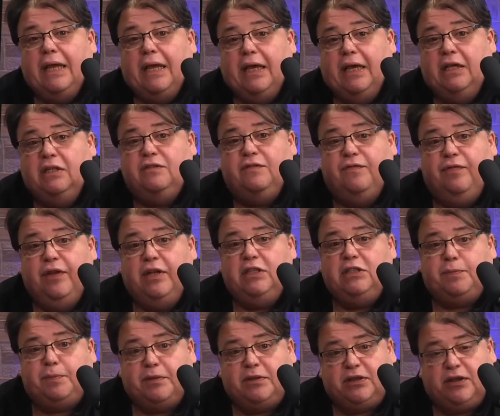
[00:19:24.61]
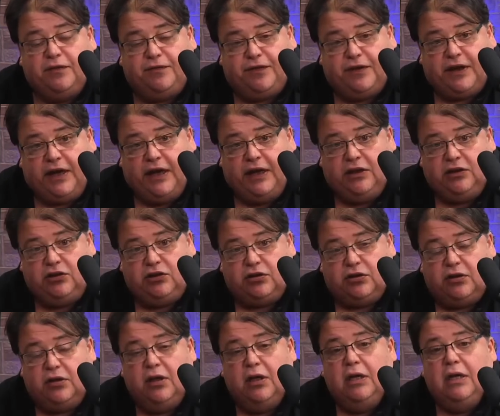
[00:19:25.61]
is vid
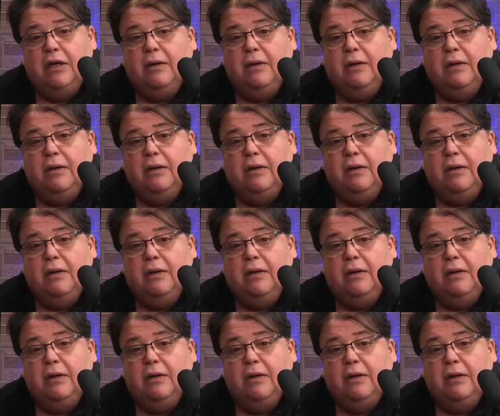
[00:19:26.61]
specification,